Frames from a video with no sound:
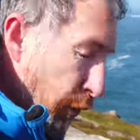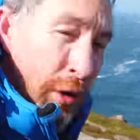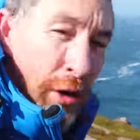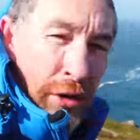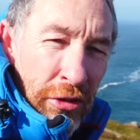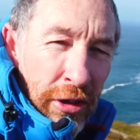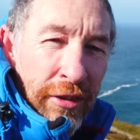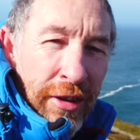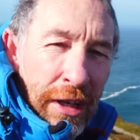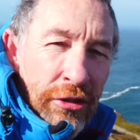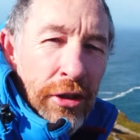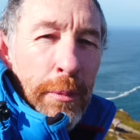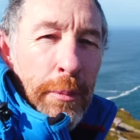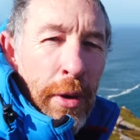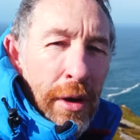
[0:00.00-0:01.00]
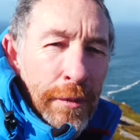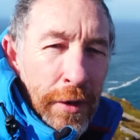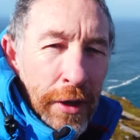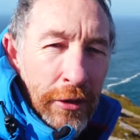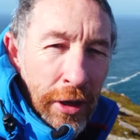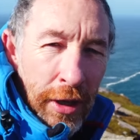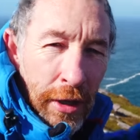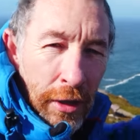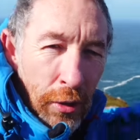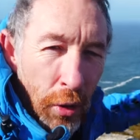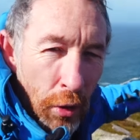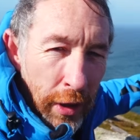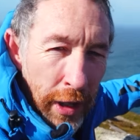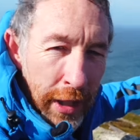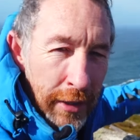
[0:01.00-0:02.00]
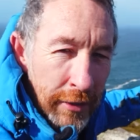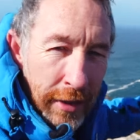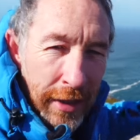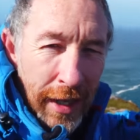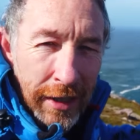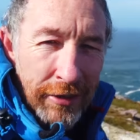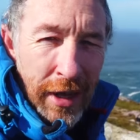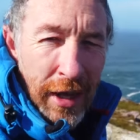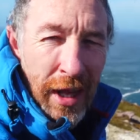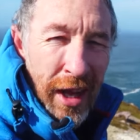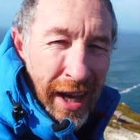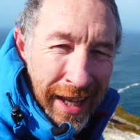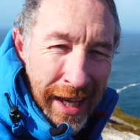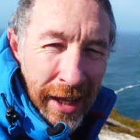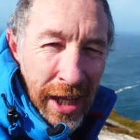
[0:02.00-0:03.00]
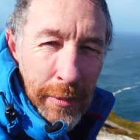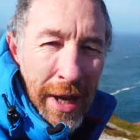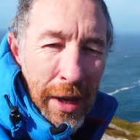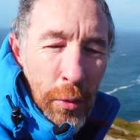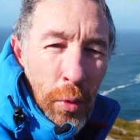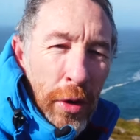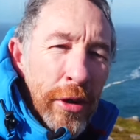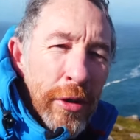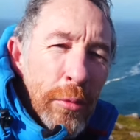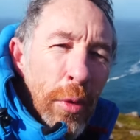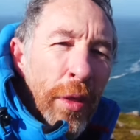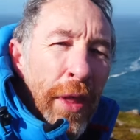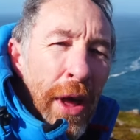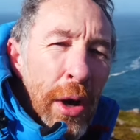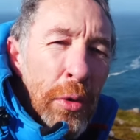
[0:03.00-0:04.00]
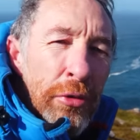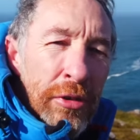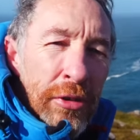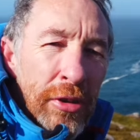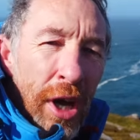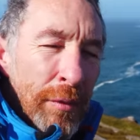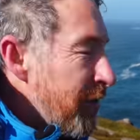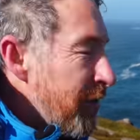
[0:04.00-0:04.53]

400, it's actually perfect. I can go right into that. Again, I'm at 1/1000th